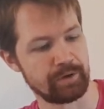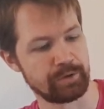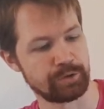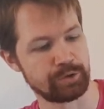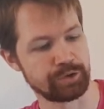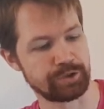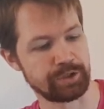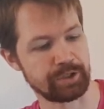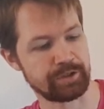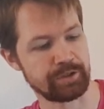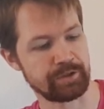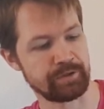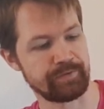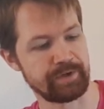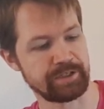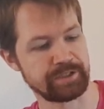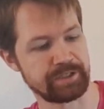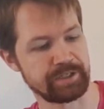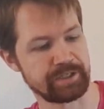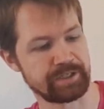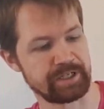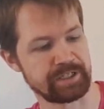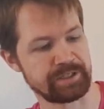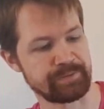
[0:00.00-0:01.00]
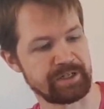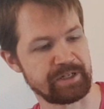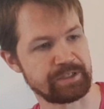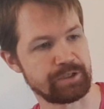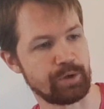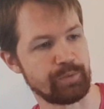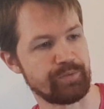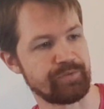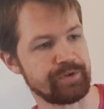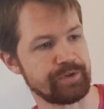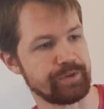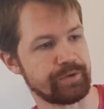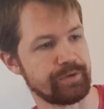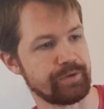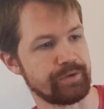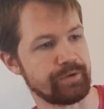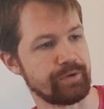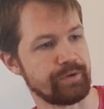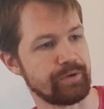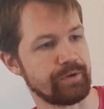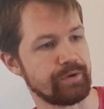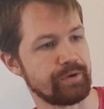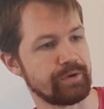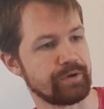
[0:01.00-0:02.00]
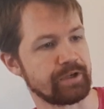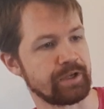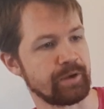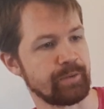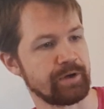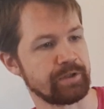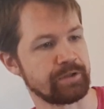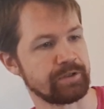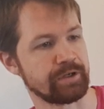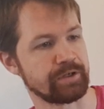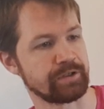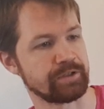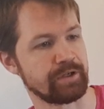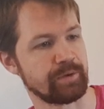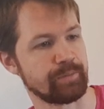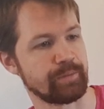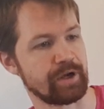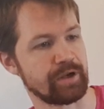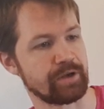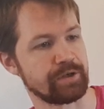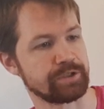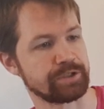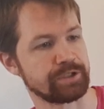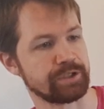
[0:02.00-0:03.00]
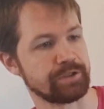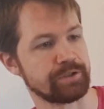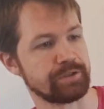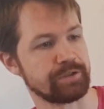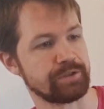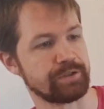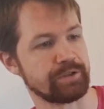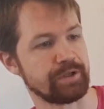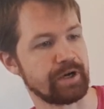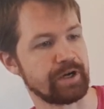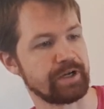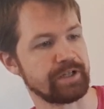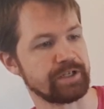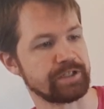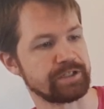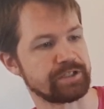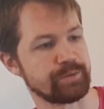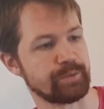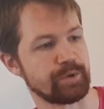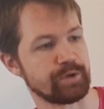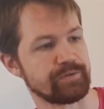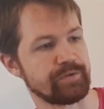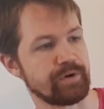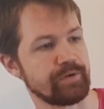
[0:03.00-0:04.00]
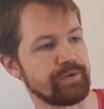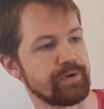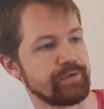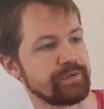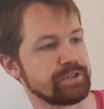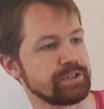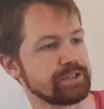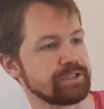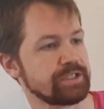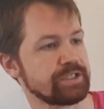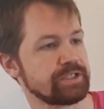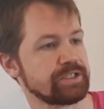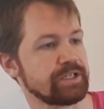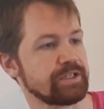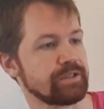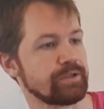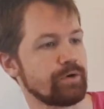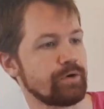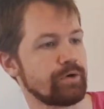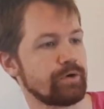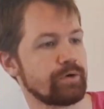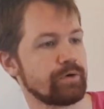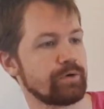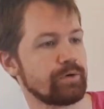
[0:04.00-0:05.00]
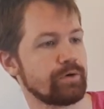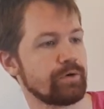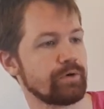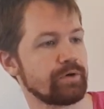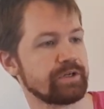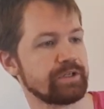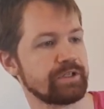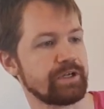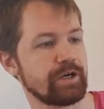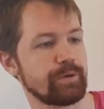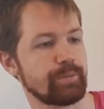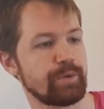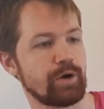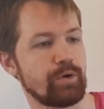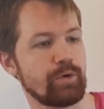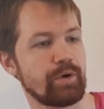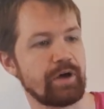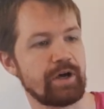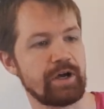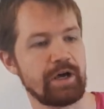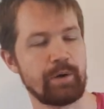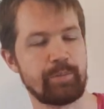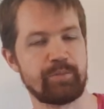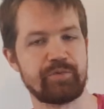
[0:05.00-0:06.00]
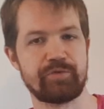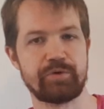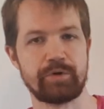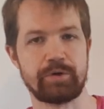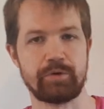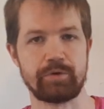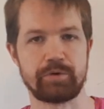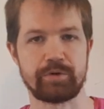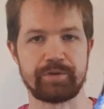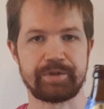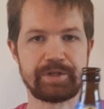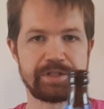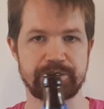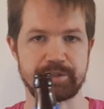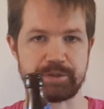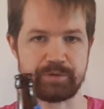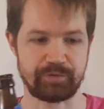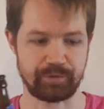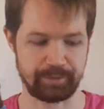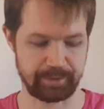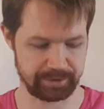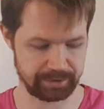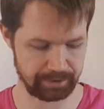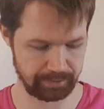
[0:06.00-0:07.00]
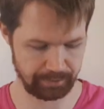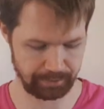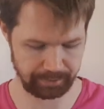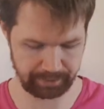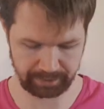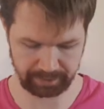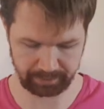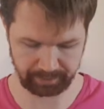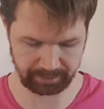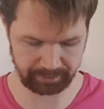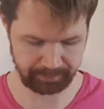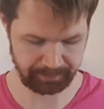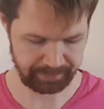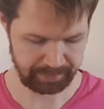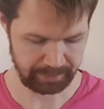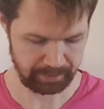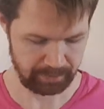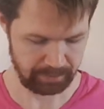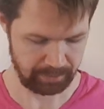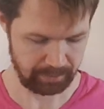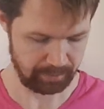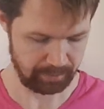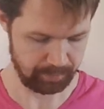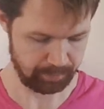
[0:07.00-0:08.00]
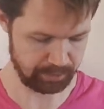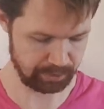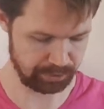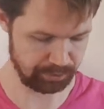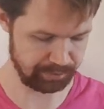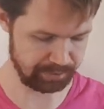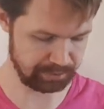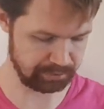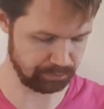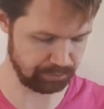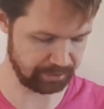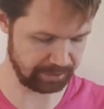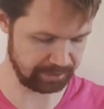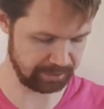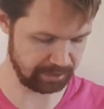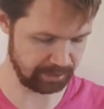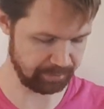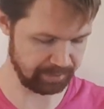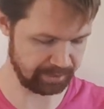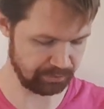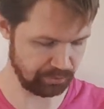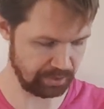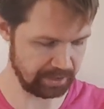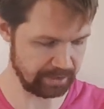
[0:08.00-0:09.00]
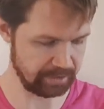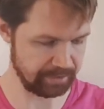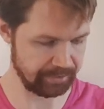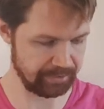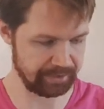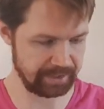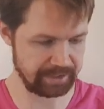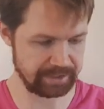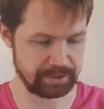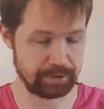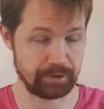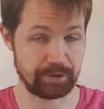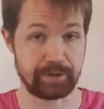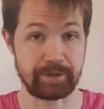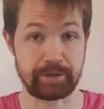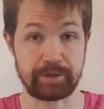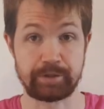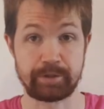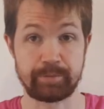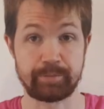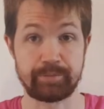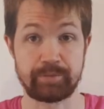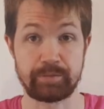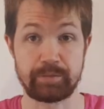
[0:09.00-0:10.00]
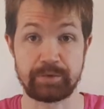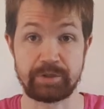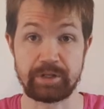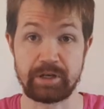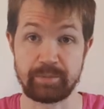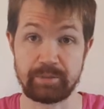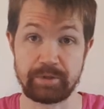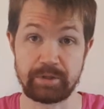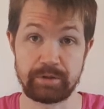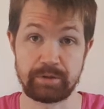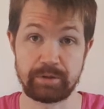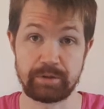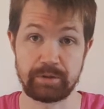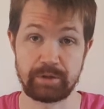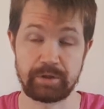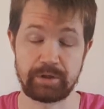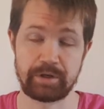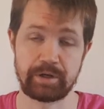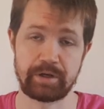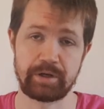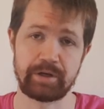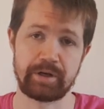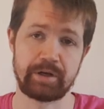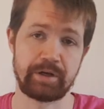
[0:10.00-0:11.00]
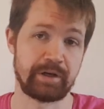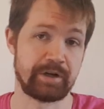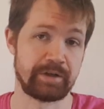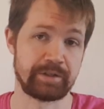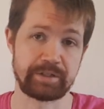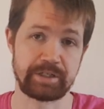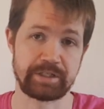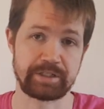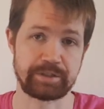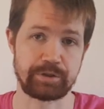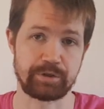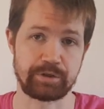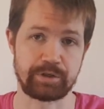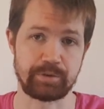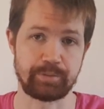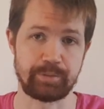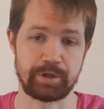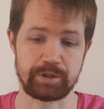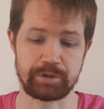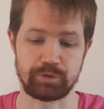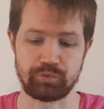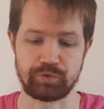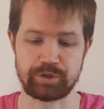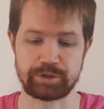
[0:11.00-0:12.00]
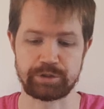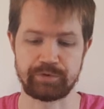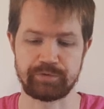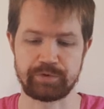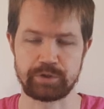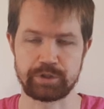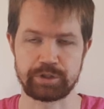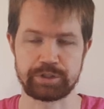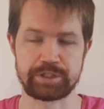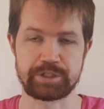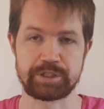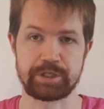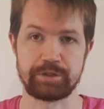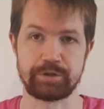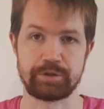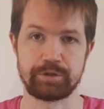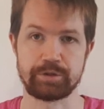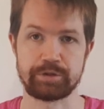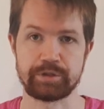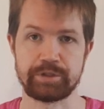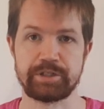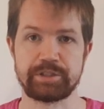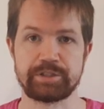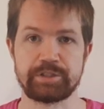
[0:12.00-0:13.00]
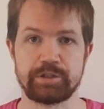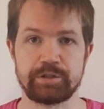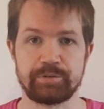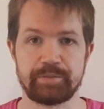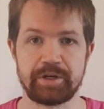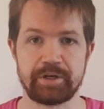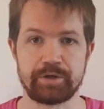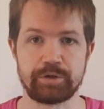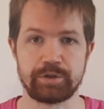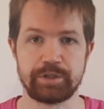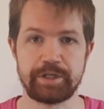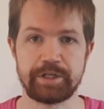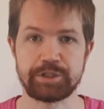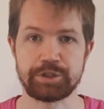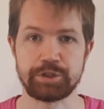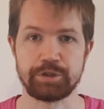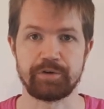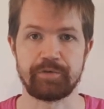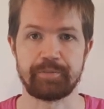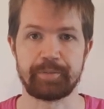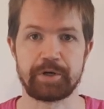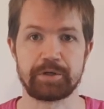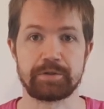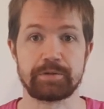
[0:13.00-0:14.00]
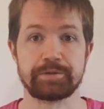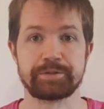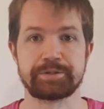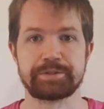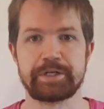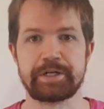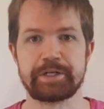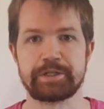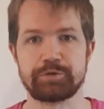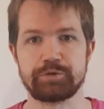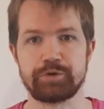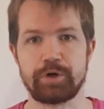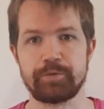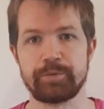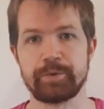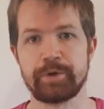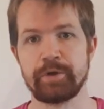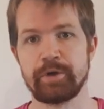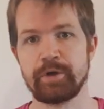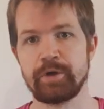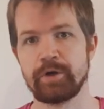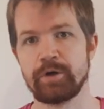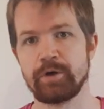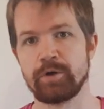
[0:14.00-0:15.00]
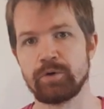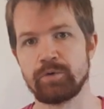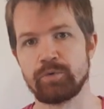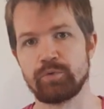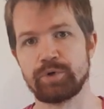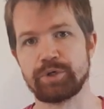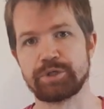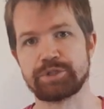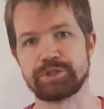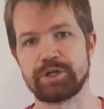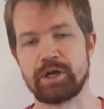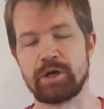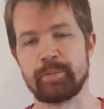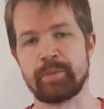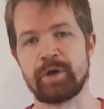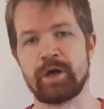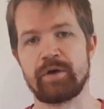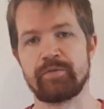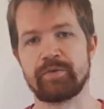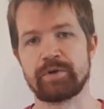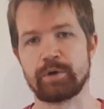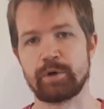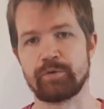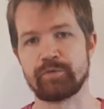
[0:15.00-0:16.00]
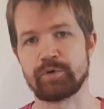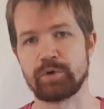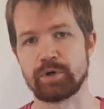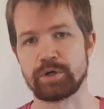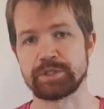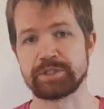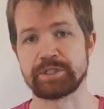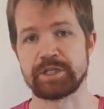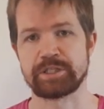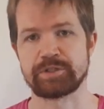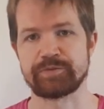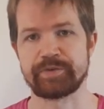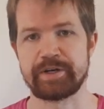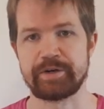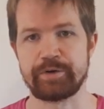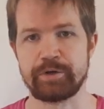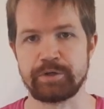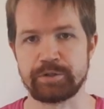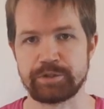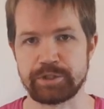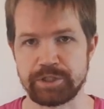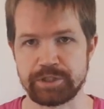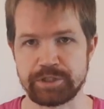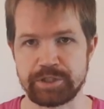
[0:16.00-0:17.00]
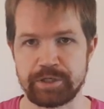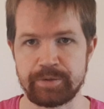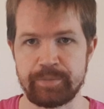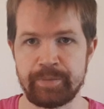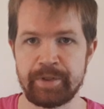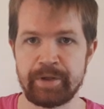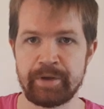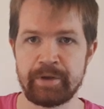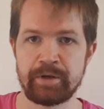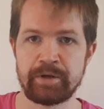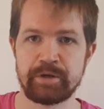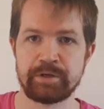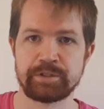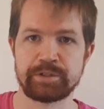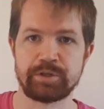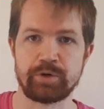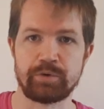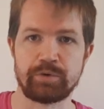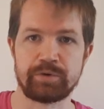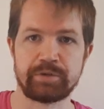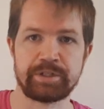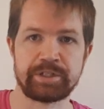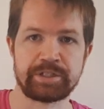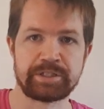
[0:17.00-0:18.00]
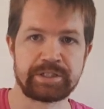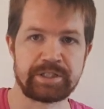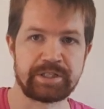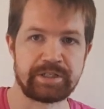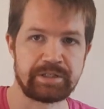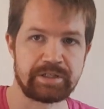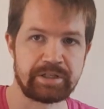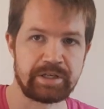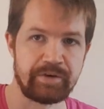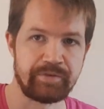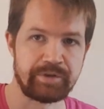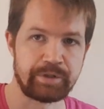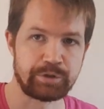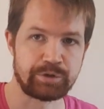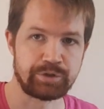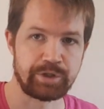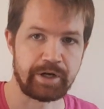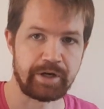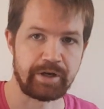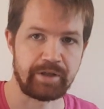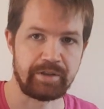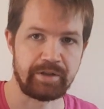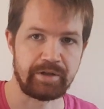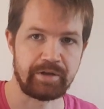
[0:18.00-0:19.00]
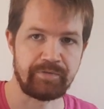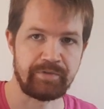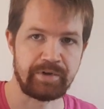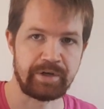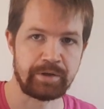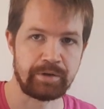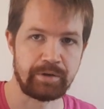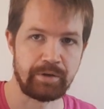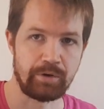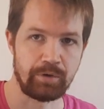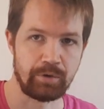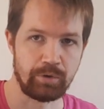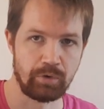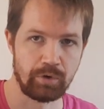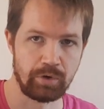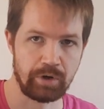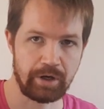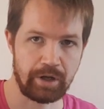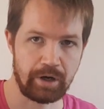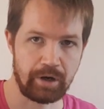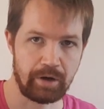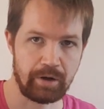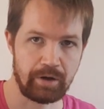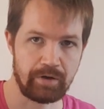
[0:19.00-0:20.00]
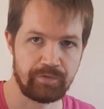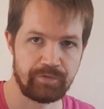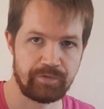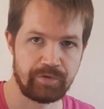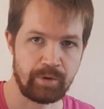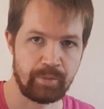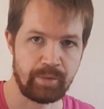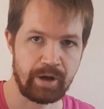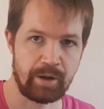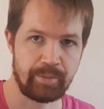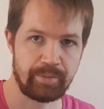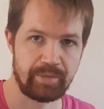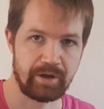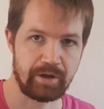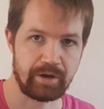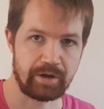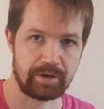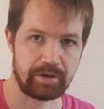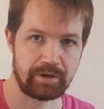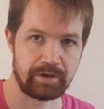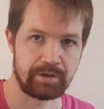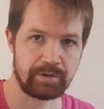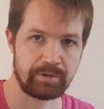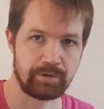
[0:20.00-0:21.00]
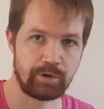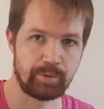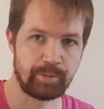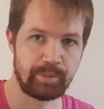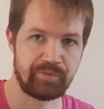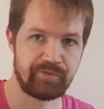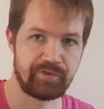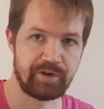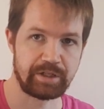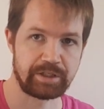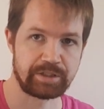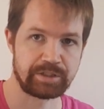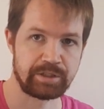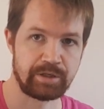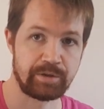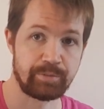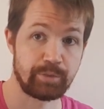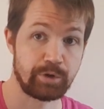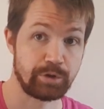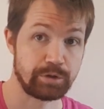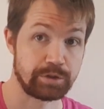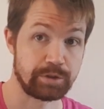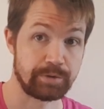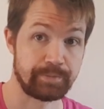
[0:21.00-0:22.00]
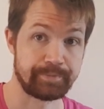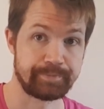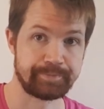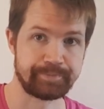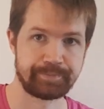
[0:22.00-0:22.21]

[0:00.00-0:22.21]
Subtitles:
Zutaten Wassergesmalt Hopfen Gerät nach dem Bayerischen Reinheitsgebot von 1516 Original Brauerei Abfüllung. That's information on the label. Put the bottle right here meanwhile, a nice looking label, a nice looking bottle, which of course can look nice into my collection of bottles later on, which I'm having, of course, that's very interesting. So let's give it a try, the Winkler UrHell from Amberg in Oberpfalz. Prost!